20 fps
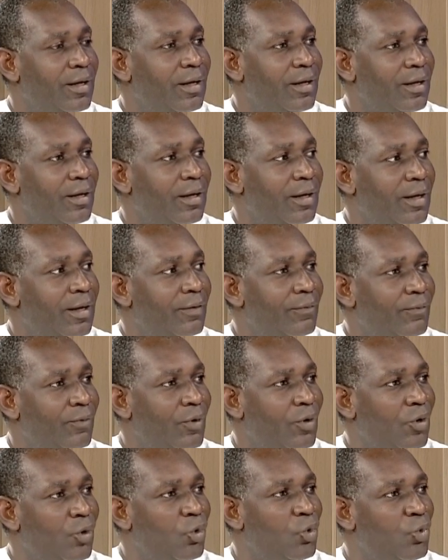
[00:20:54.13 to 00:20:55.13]
have
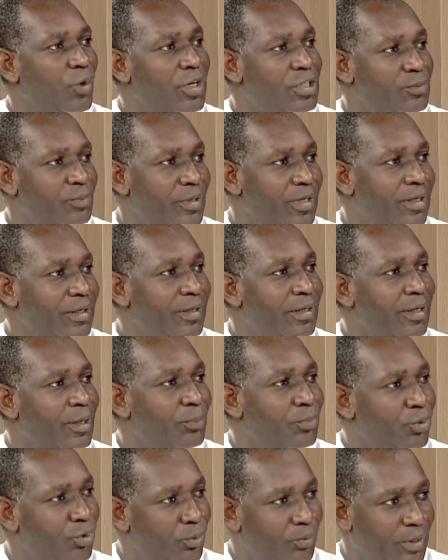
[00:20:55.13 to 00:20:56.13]
always been a
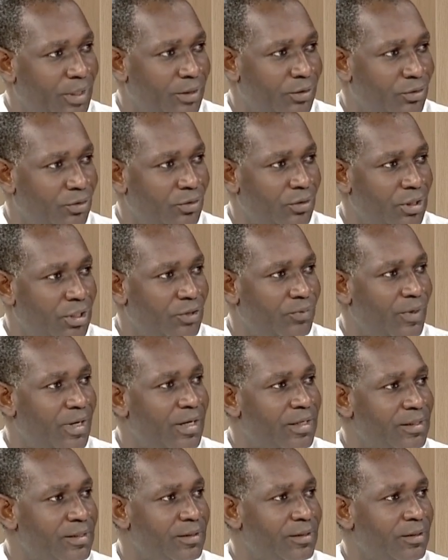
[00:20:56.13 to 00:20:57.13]
problem as far
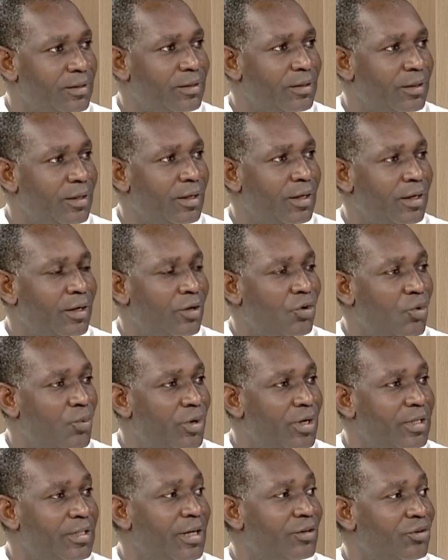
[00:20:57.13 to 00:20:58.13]
as
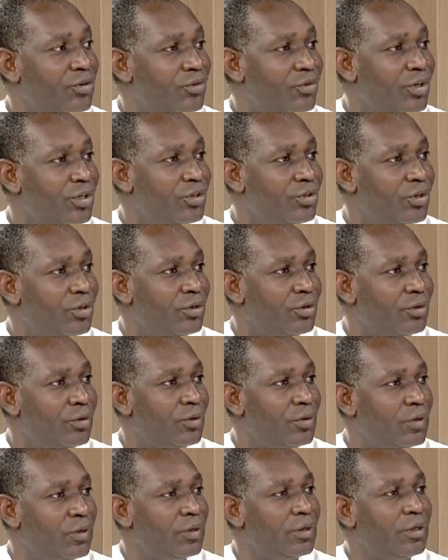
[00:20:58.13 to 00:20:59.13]
commodity association
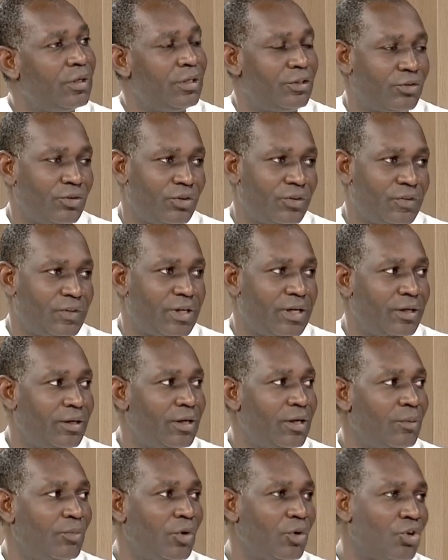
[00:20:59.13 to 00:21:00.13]
is concerned.
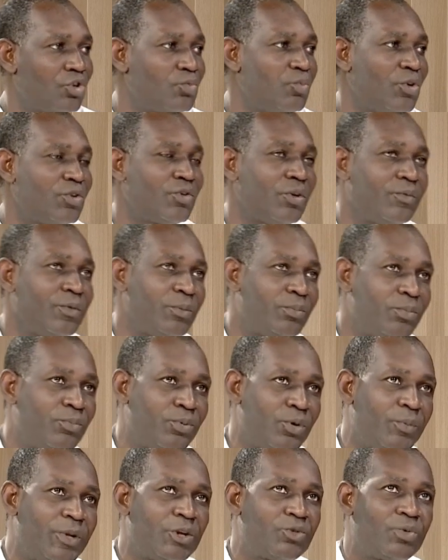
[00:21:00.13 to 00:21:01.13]
Because most of the
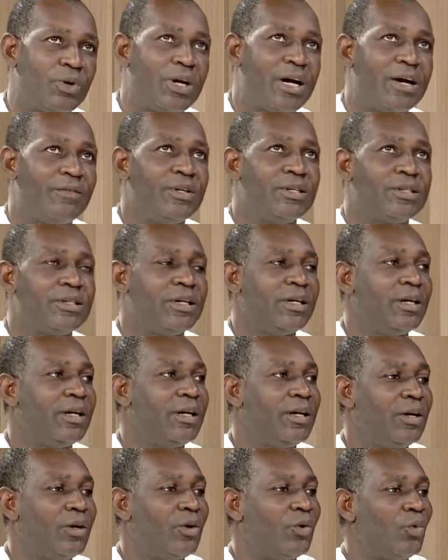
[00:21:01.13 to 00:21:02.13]
problems we have is
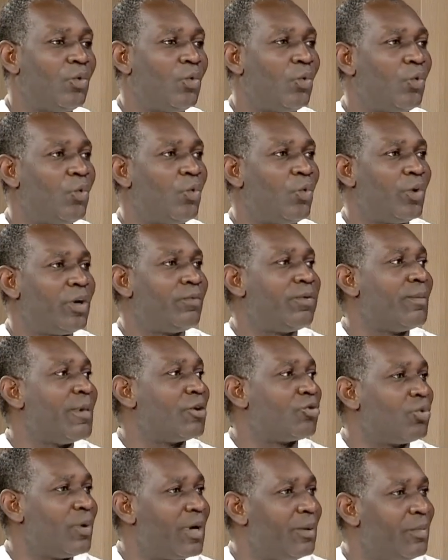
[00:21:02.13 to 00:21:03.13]
the farmers
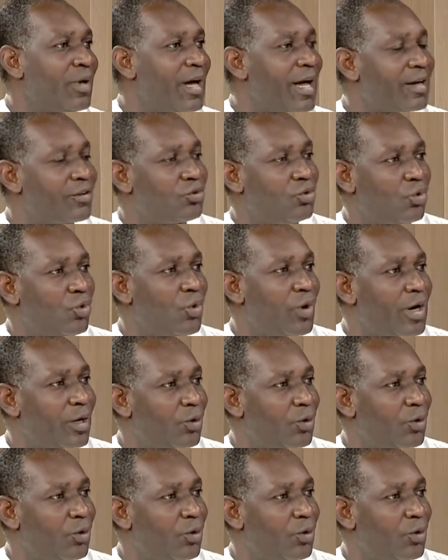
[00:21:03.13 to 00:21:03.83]
will be asked to go and